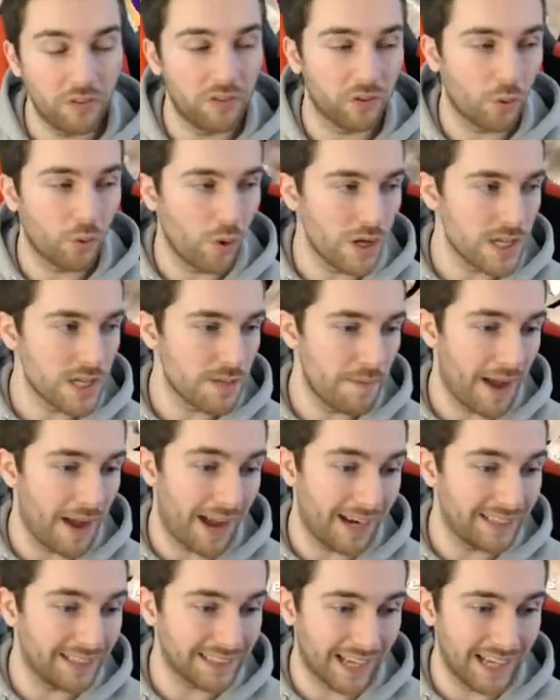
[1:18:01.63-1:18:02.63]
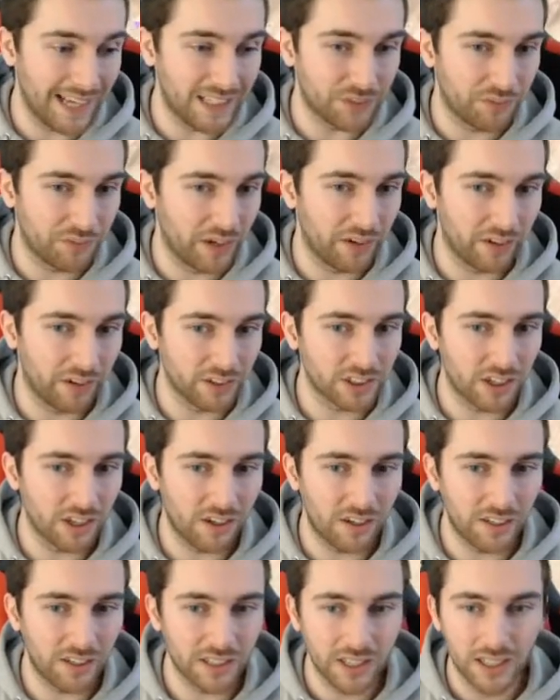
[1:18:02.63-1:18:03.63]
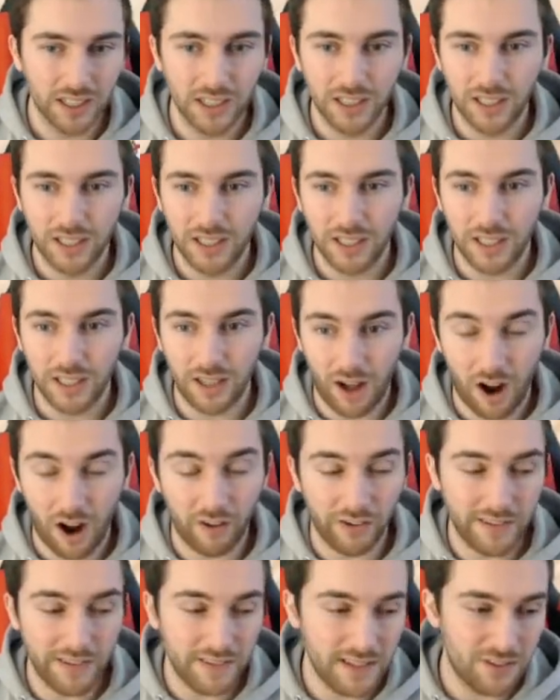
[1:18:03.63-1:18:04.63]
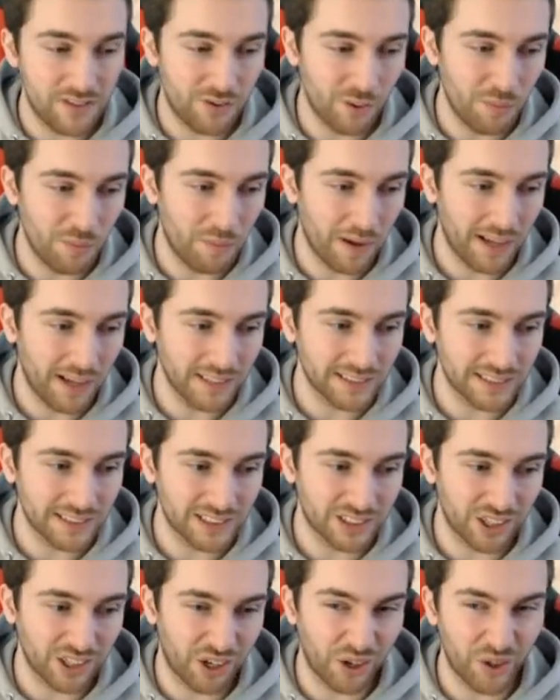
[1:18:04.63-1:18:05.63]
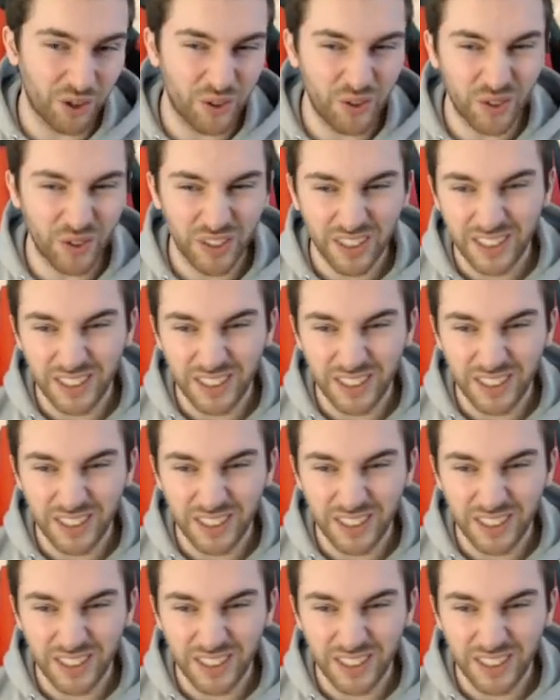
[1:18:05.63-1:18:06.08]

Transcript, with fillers: his Quantum and his Age of Heroes card are in these super packs. So,